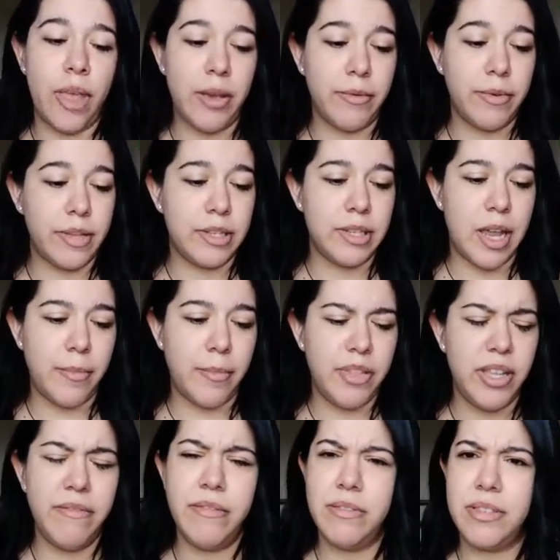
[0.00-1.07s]
I
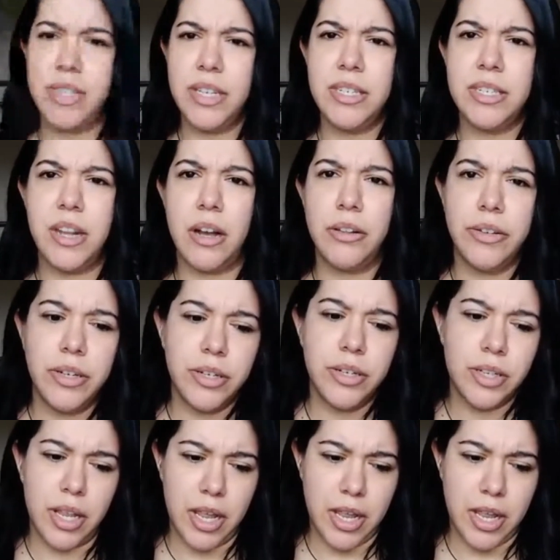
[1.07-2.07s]
believe it was $6.